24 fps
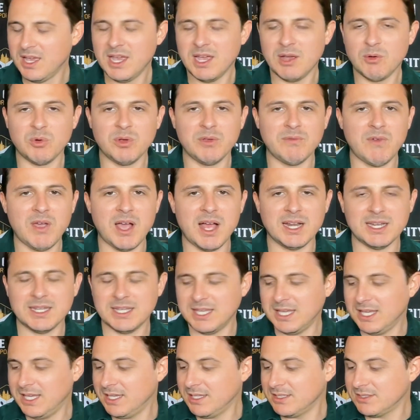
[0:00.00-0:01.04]
And we've got
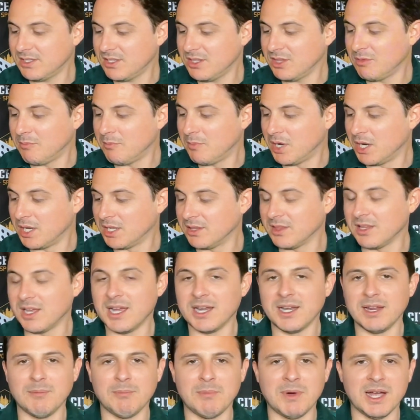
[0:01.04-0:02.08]
Kings on the money
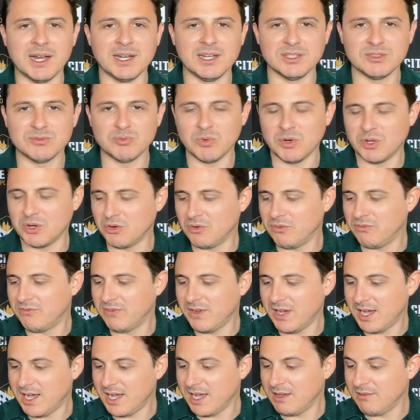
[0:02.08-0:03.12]
line at minus
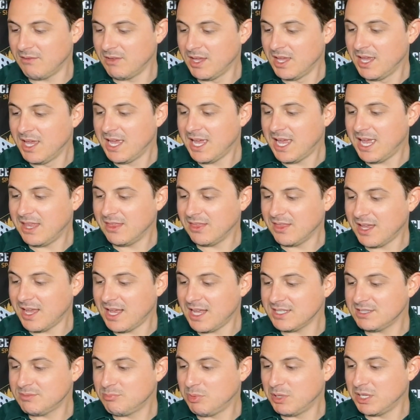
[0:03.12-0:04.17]
105. And
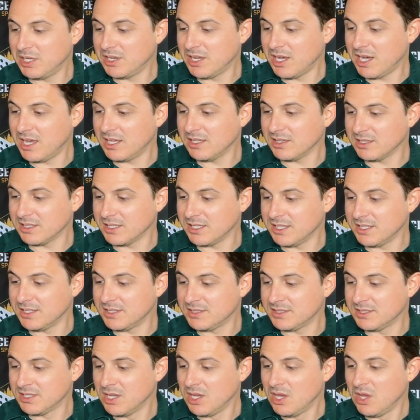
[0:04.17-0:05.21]
last but not
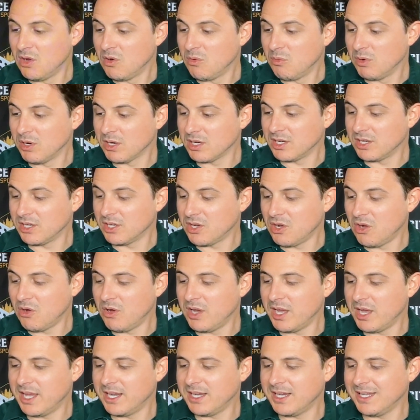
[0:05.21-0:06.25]
least, we're going to go
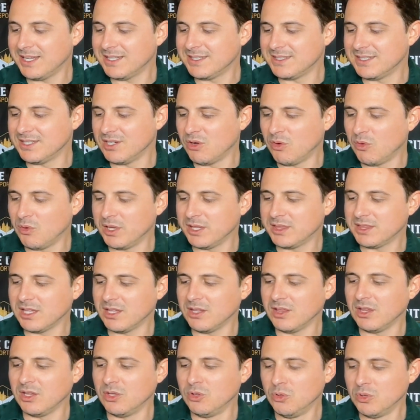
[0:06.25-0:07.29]
ahead and deal with the
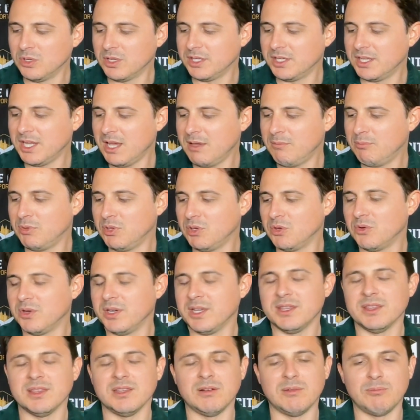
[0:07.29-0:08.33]
Luka debut
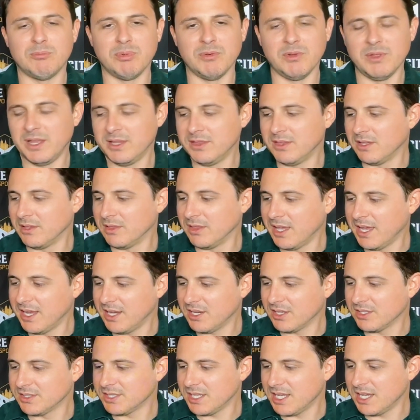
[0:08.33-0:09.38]
in the
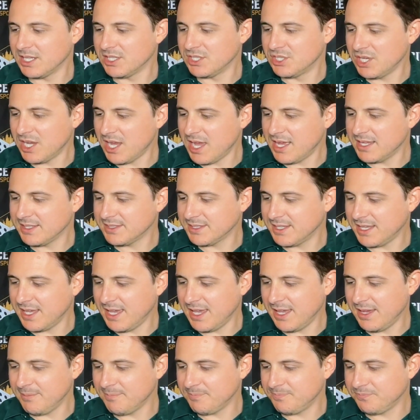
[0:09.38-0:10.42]
Lakers and Jazz
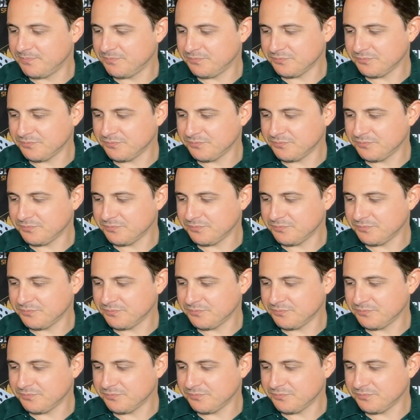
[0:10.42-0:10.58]
game.